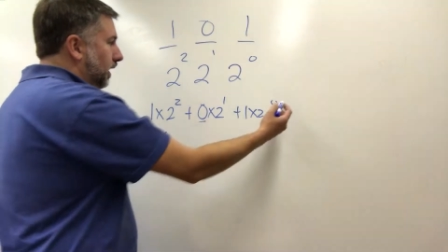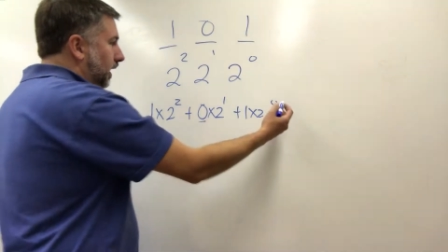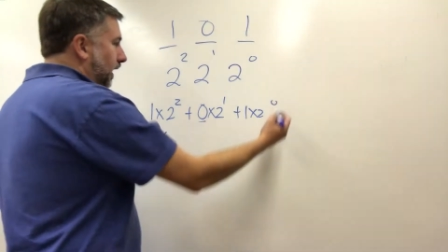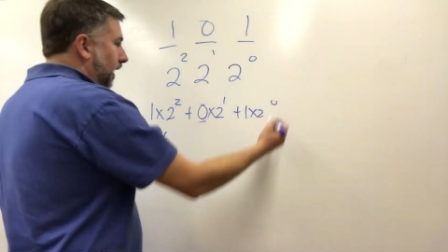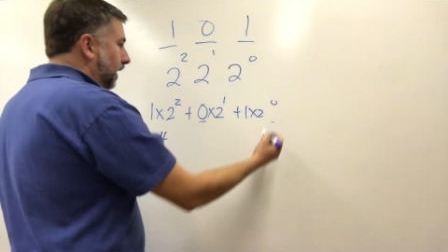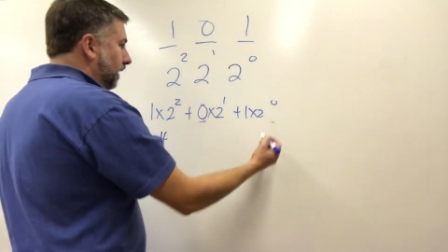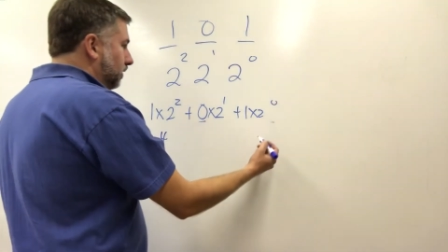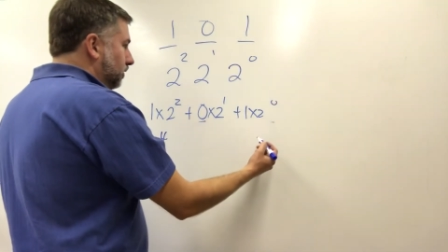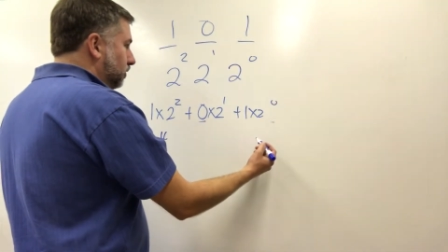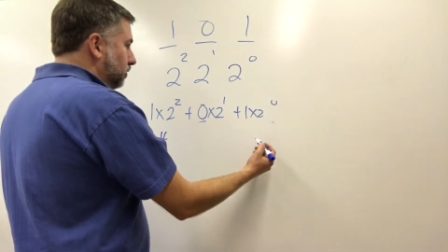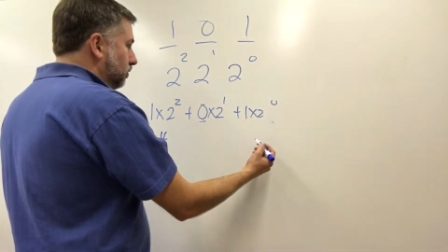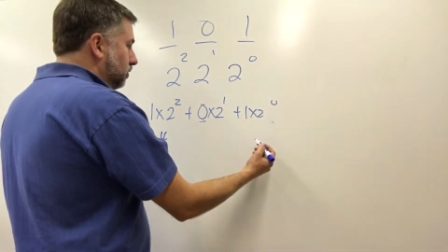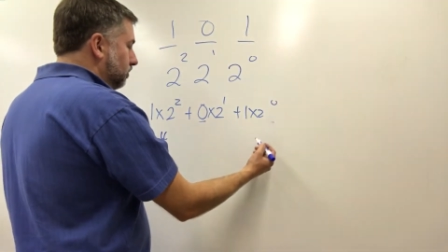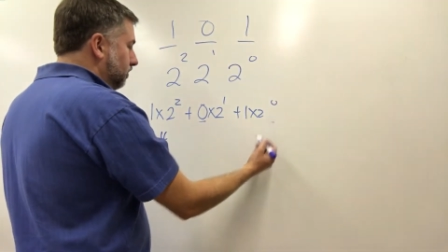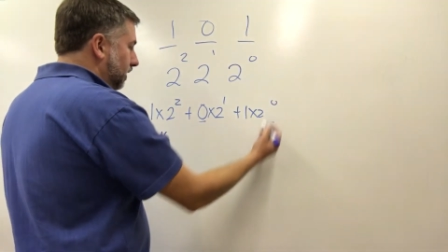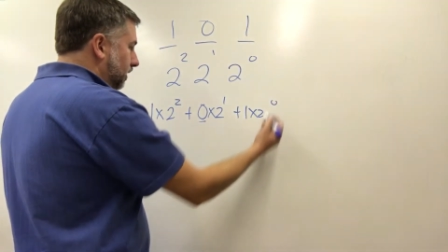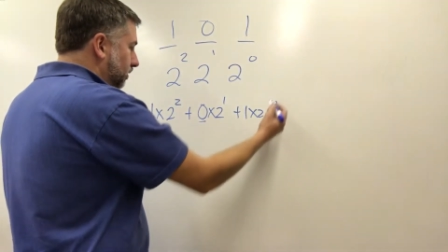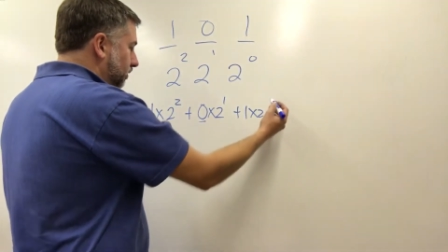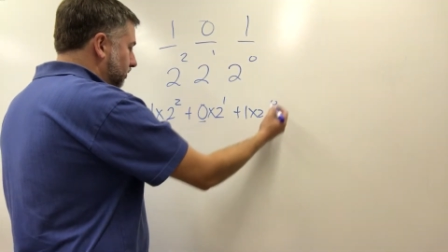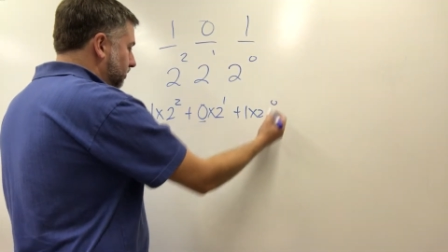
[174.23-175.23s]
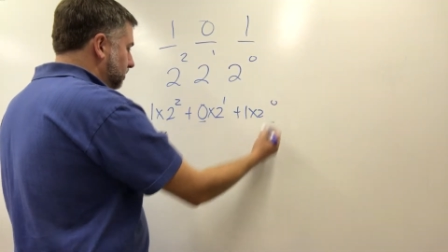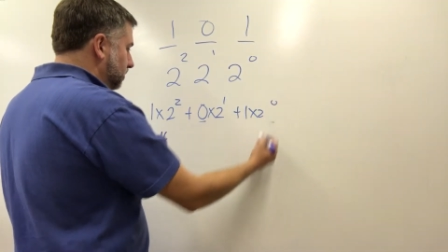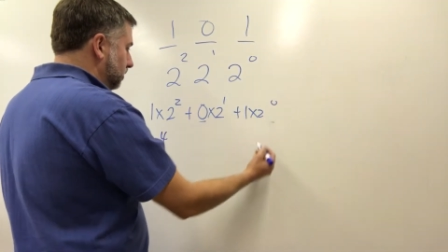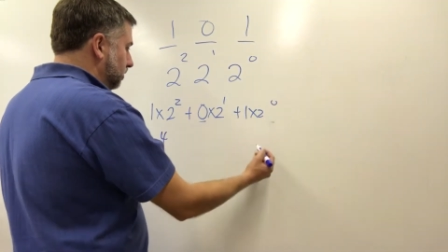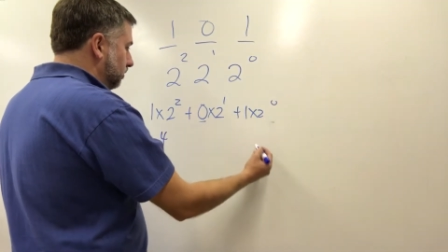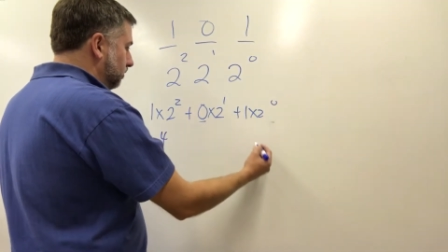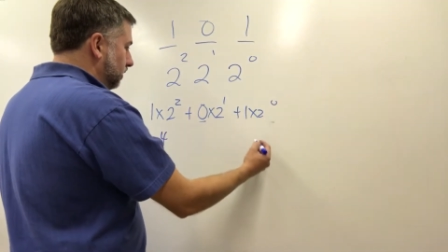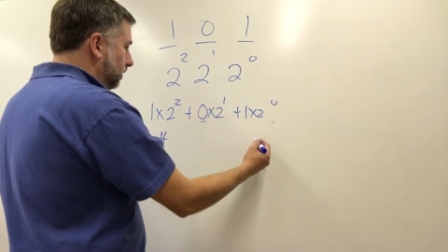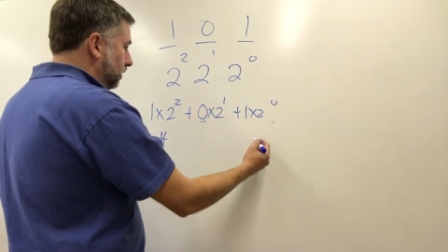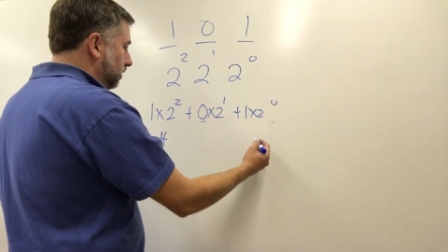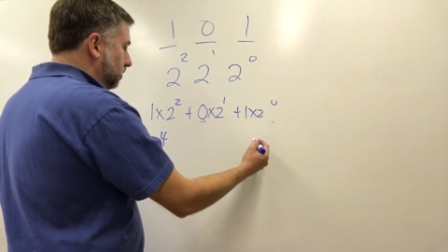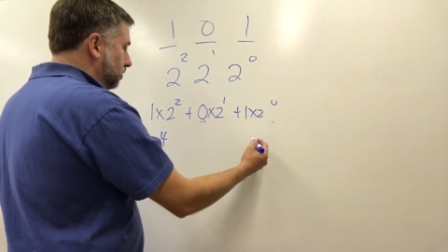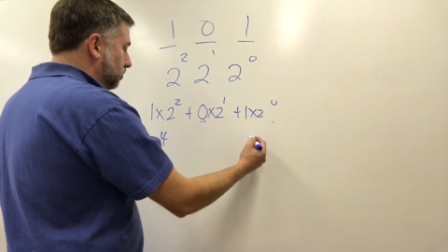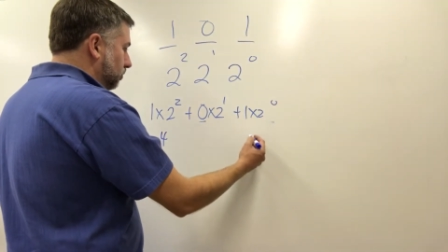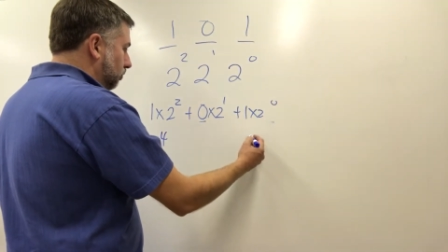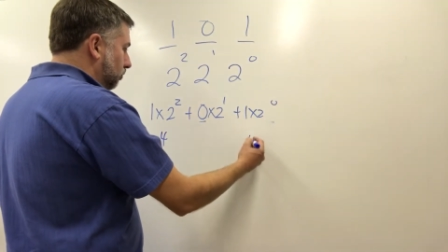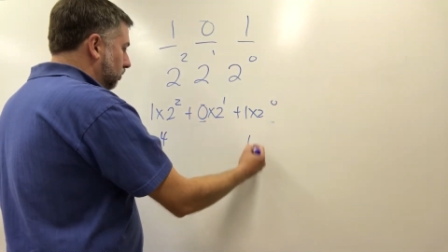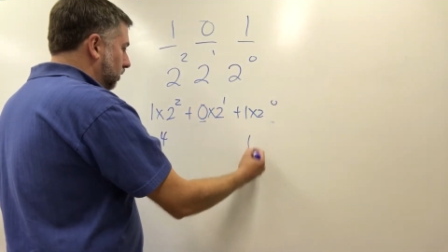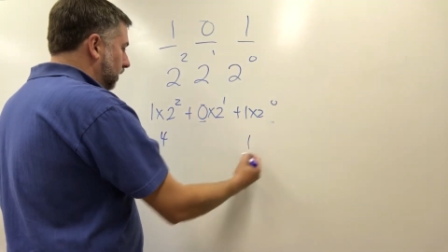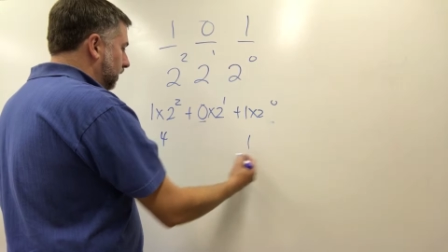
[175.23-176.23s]
And 2 to the power of 0 is
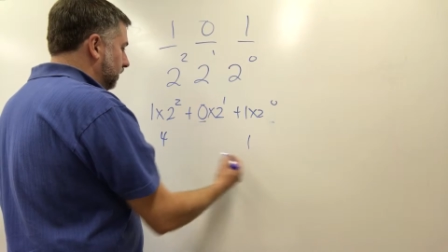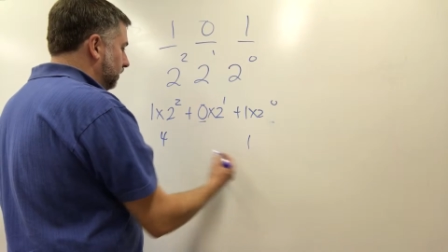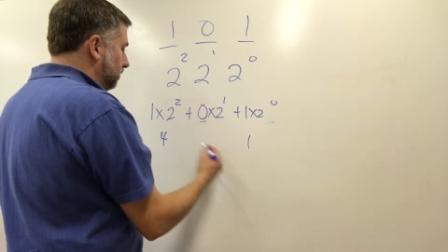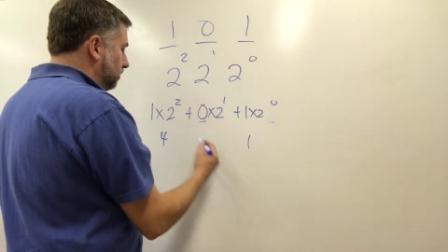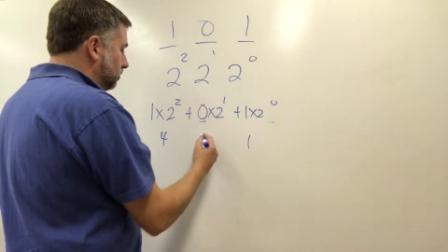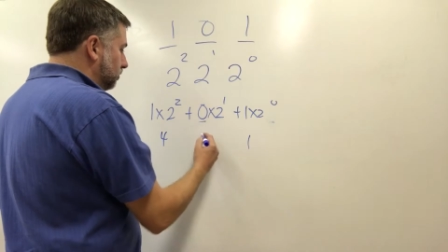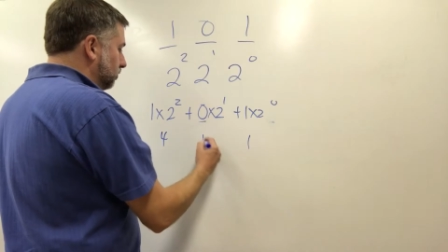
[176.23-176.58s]
1,